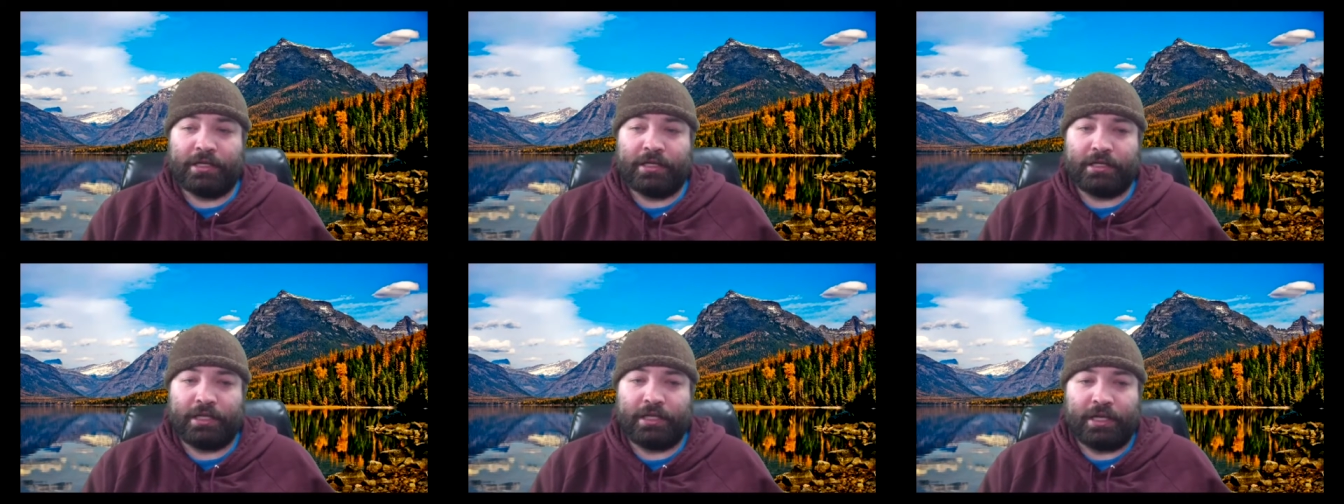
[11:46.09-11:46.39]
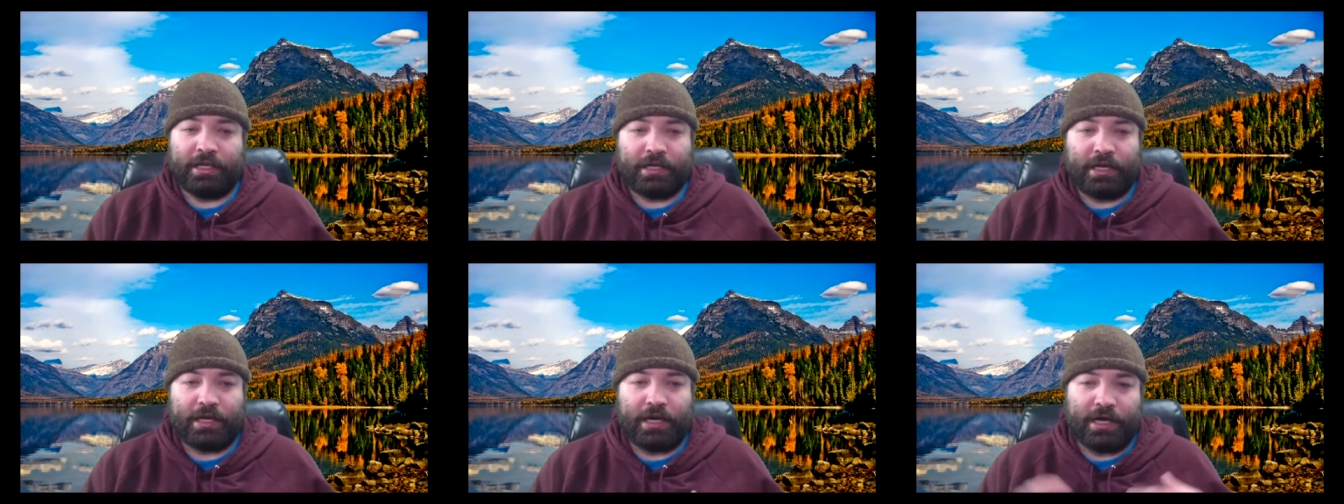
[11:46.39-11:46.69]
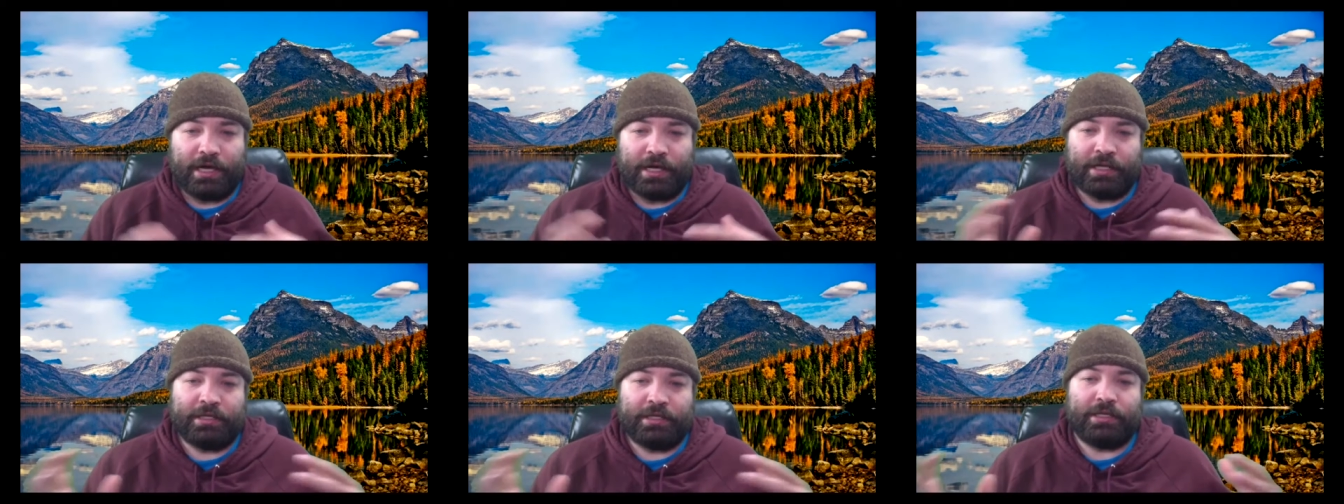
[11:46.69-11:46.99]
like
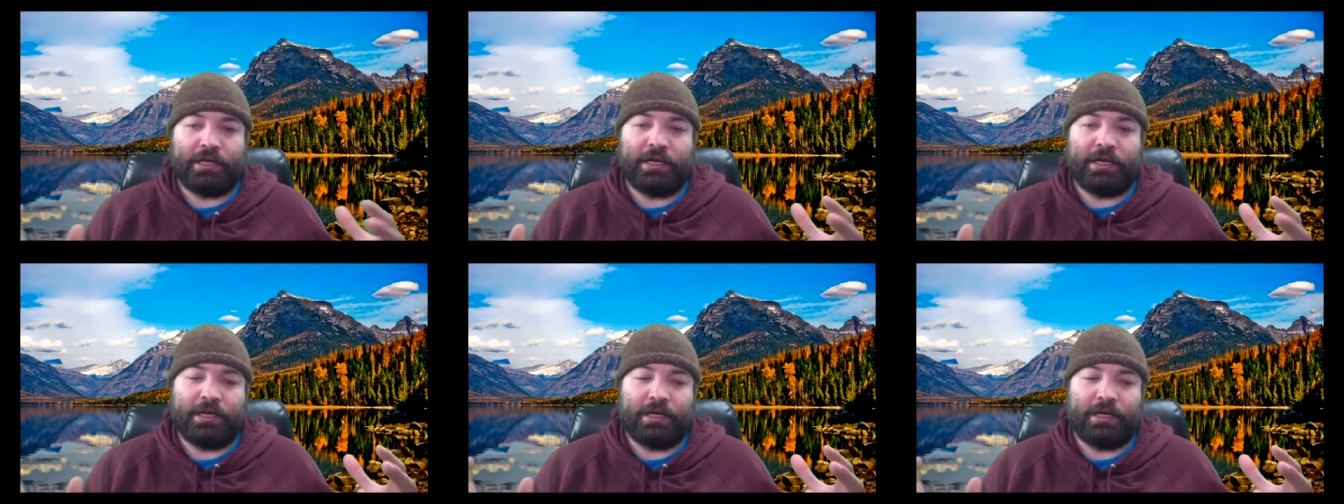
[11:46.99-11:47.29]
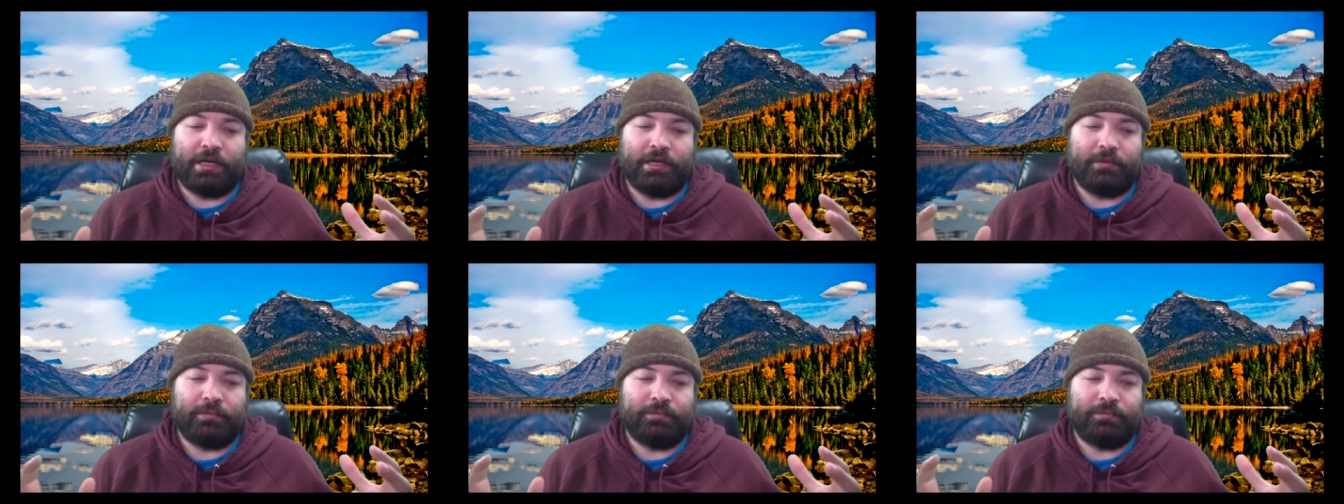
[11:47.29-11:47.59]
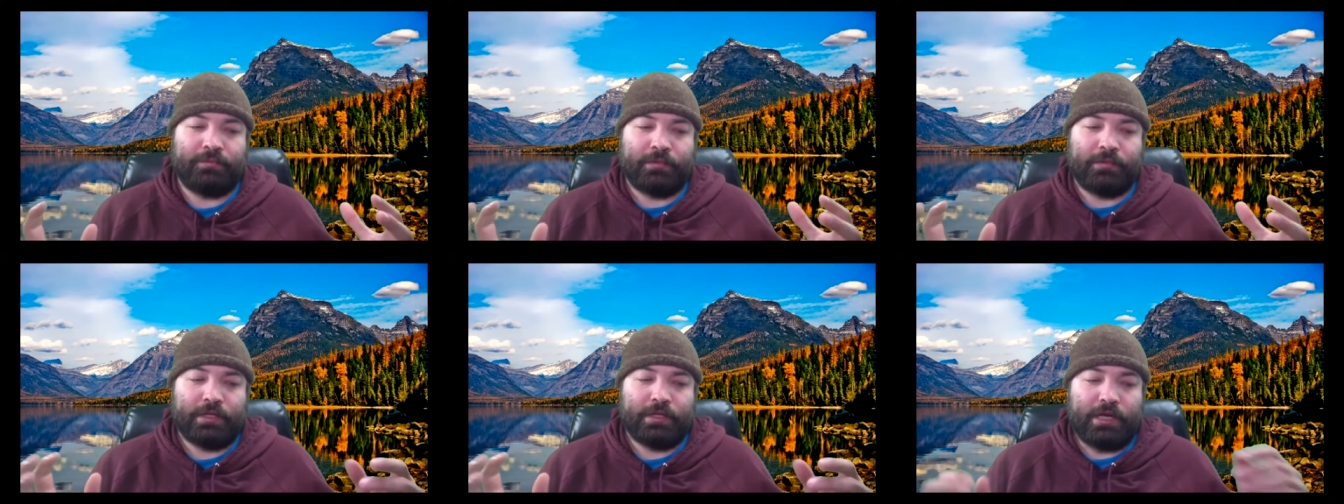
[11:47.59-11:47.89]
high
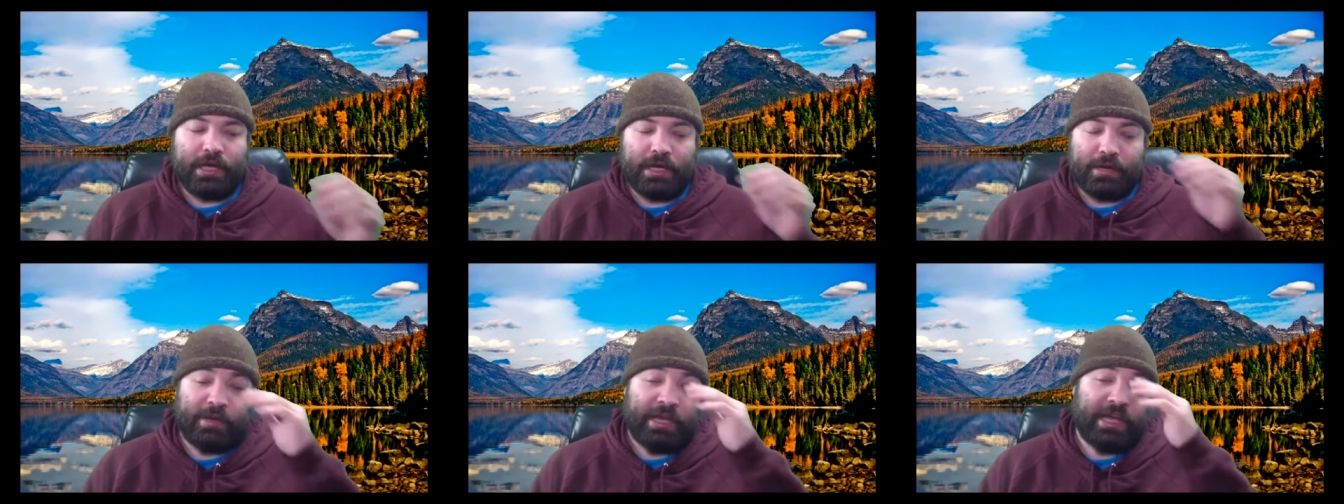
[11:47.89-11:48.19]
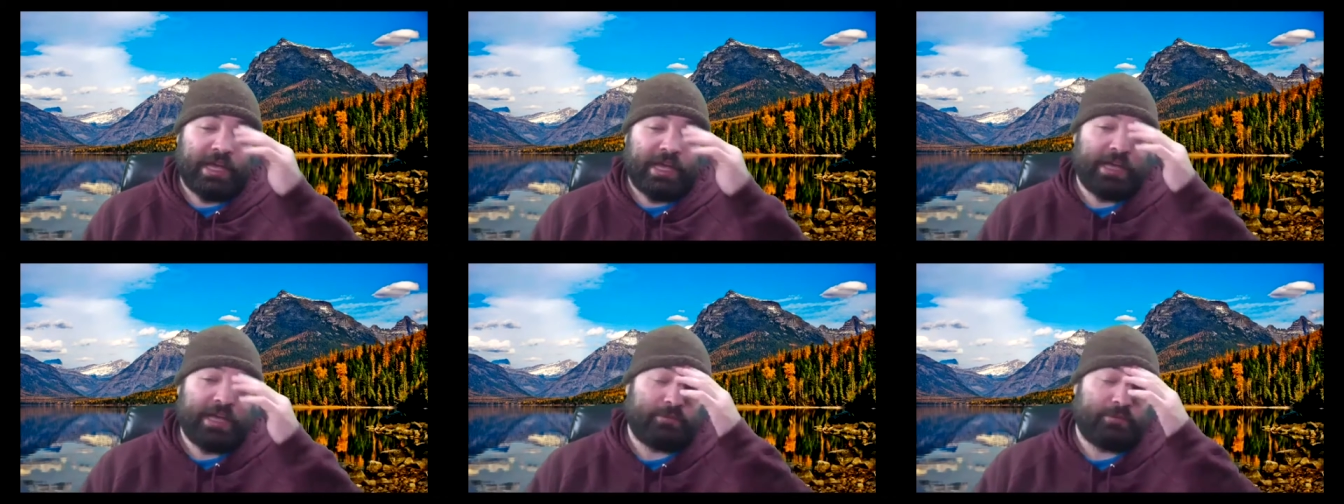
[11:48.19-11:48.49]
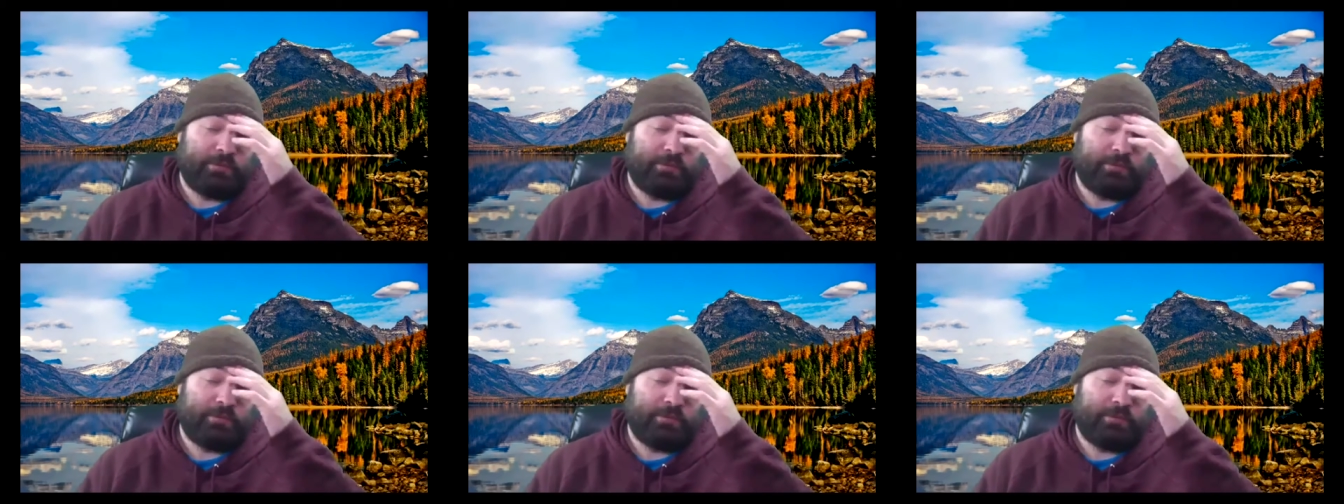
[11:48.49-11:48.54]
bandwidth